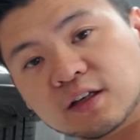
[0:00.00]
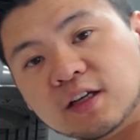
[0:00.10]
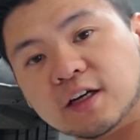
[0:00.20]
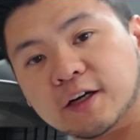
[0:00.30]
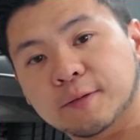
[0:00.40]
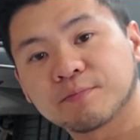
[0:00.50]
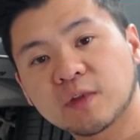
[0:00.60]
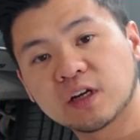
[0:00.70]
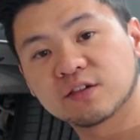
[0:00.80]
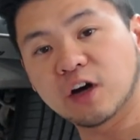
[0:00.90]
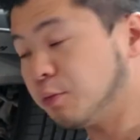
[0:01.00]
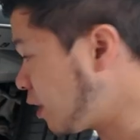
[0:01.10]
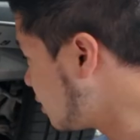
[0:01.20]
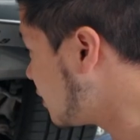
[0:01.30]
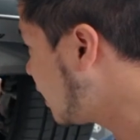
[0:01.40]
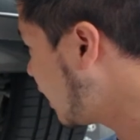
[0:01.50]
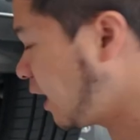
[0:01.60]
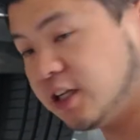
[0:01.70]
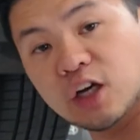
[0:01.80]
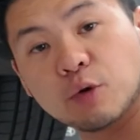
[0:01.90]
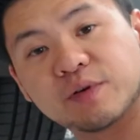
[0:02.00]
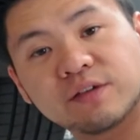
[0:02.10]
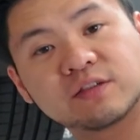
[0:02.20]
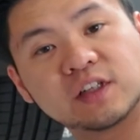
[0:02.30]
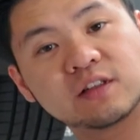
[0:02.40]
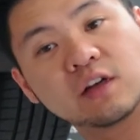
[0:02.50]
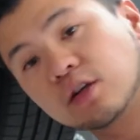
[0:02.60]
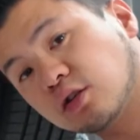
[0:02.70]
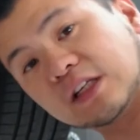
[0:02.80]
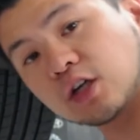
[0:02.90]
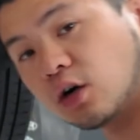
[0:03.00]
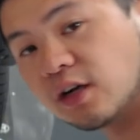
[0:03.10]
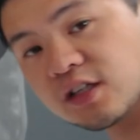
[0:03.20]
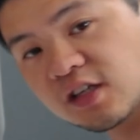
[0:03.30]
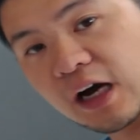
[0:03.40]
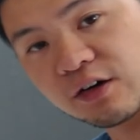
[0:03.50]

the downpipe and the OPF delete. So let's go and see how